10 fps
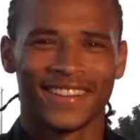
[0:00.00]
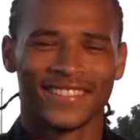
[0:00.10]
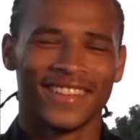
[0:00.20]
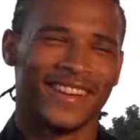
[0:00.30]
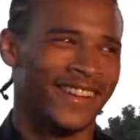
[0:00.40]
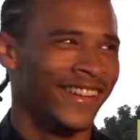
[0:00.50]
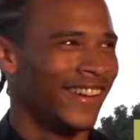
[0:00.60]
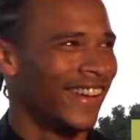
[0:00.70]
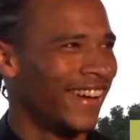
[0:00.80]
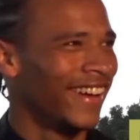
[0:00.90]
No,
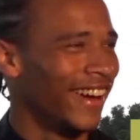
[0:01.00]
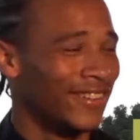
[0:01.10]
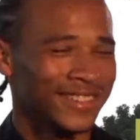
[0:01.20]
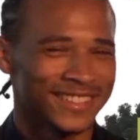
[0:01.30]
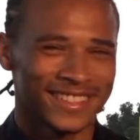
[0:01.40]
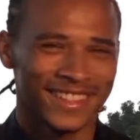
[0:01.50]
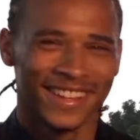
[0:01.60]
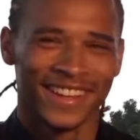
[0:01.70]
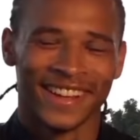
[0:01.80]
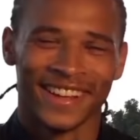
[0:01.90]
I wish.
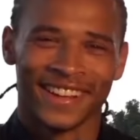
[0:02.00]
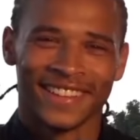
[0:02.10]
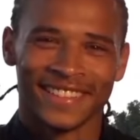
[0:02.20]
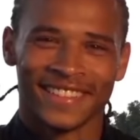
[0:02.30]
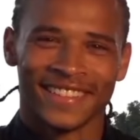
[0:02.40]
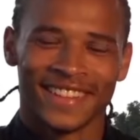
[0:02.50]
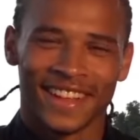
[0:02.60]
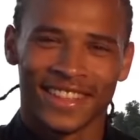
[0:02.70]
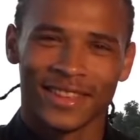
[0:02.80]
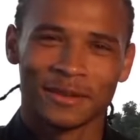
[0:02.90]

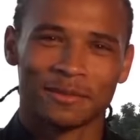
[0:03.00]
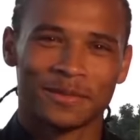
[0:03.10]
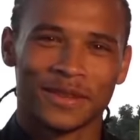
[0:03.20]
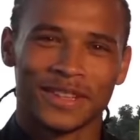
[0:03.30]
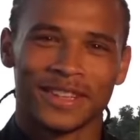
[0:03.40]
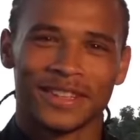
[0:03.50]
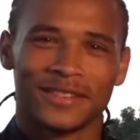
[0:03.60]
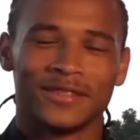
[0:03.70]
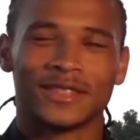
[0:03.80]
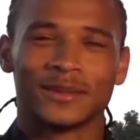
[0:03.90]
I think
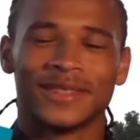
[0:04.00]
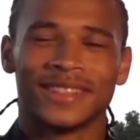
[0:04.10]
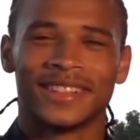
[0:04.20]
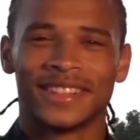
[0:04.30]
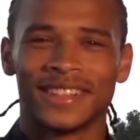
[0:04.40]
being invisible.